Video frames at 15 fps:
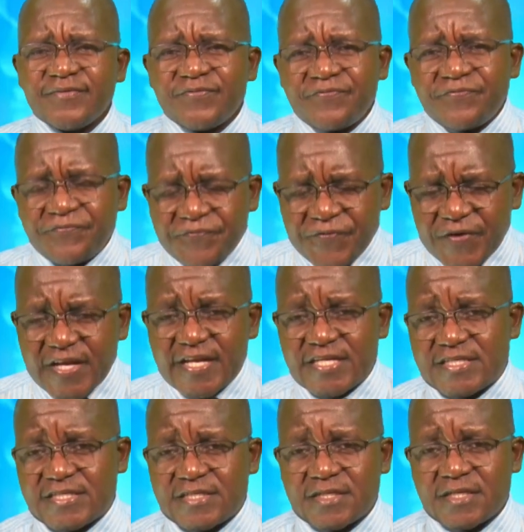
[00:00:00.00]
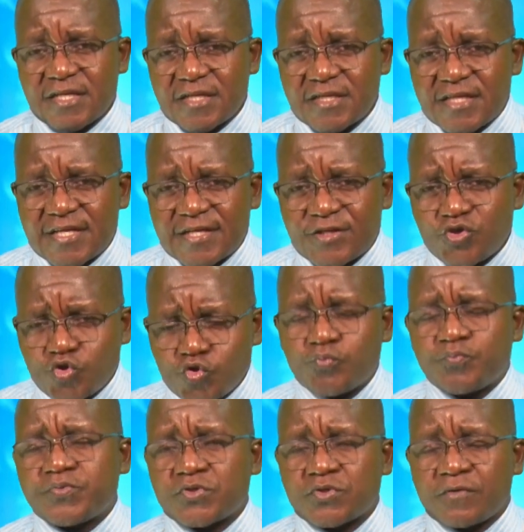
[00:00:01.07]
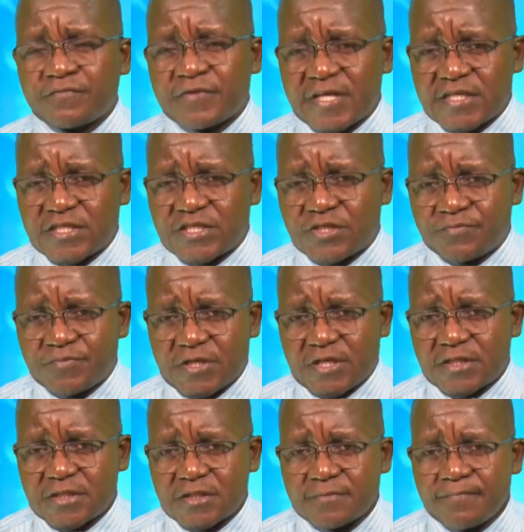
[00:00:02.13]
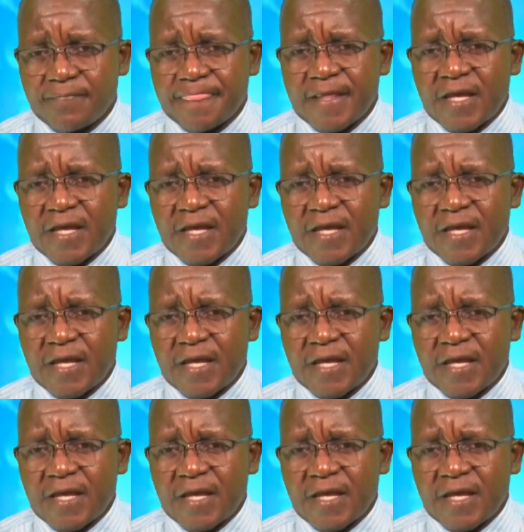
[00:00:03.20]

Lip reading: finished the troops of the Egyptians.